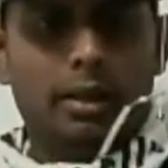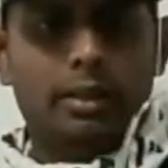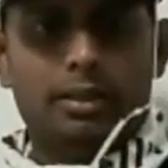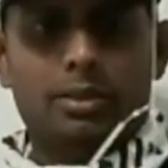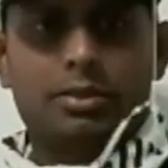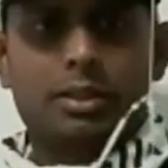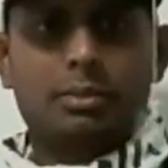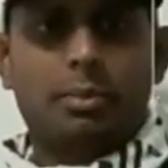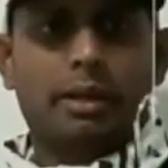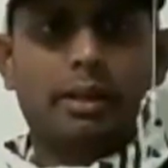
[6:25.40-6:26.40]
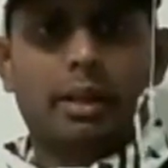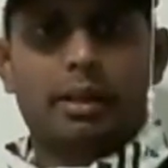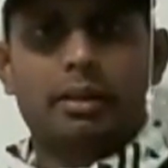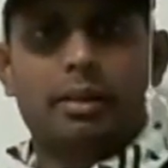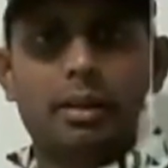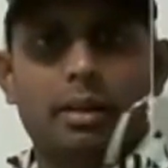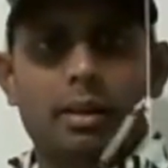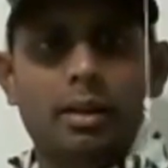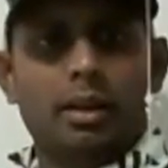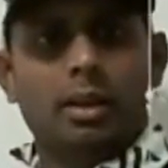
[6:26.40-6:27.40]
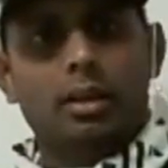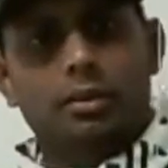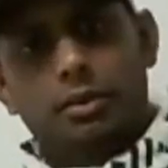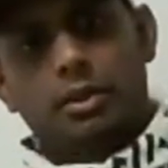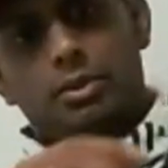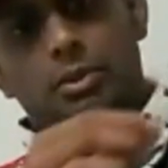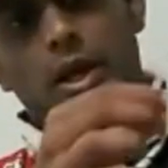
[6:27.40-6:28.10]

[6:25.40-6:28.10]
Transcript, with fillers: and that's your trace back again. If you're not